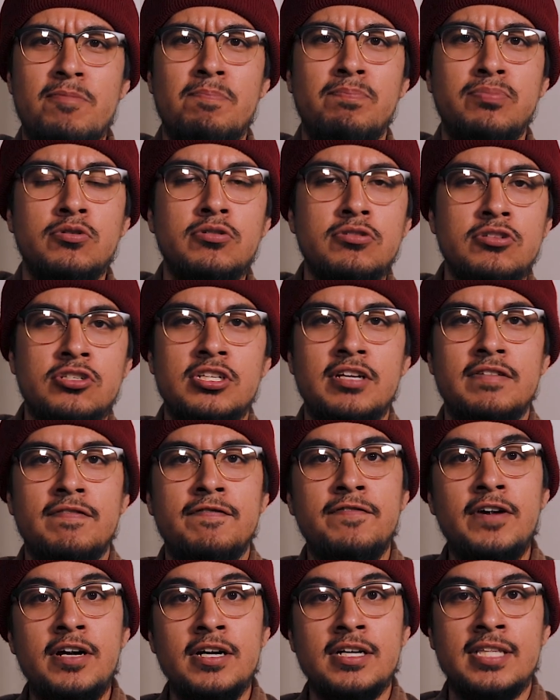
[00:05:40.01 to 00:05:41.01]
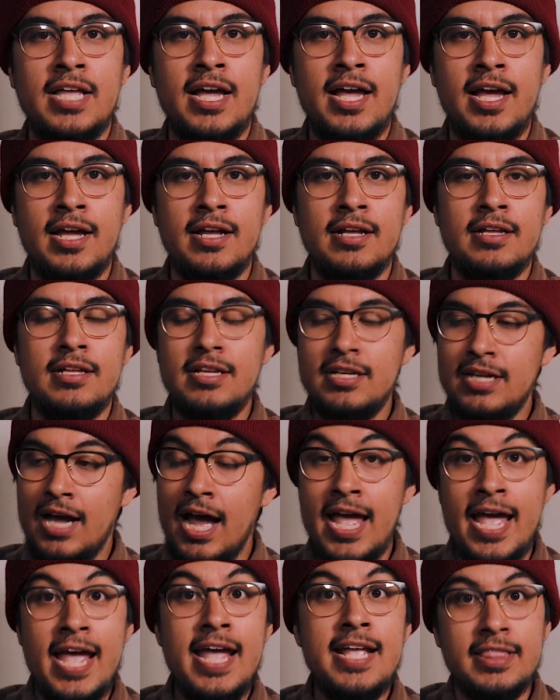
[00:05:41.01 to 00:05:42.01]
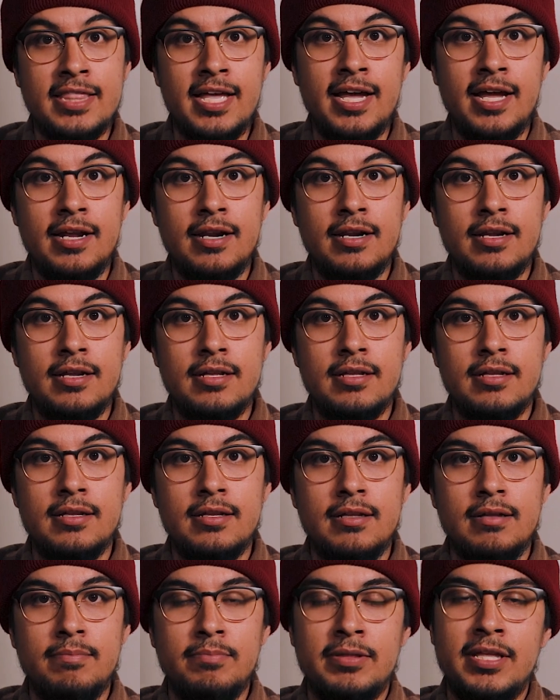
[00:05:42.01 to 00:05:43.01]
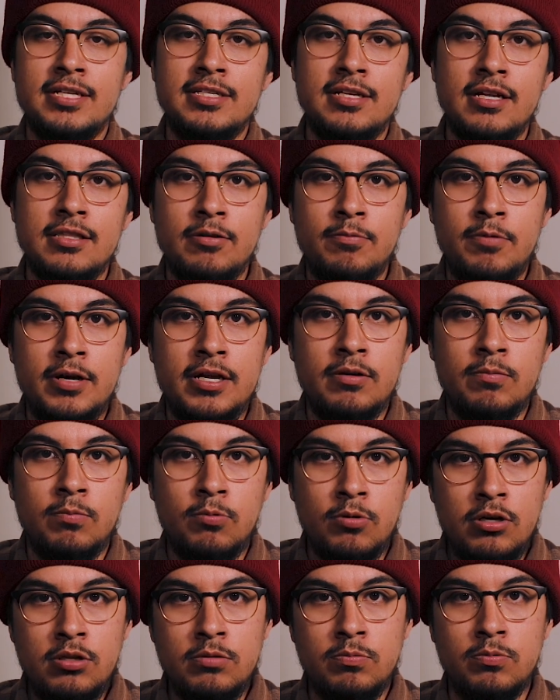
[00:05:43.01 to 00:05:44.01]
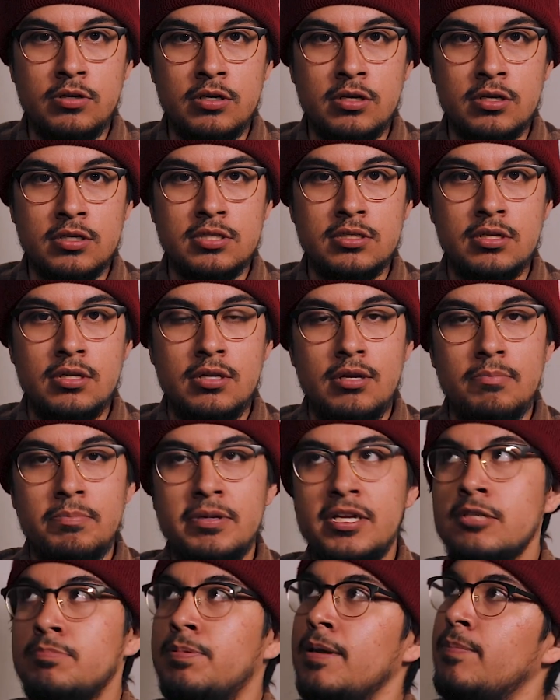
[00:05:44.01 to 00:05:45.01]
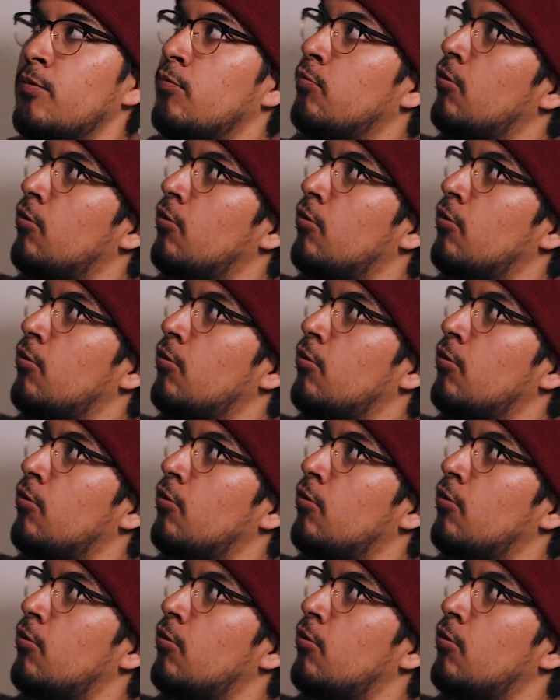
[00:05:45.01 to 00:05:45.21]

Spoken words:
bullshit. Fuck that. I hate that. But that's not the way the world works, because people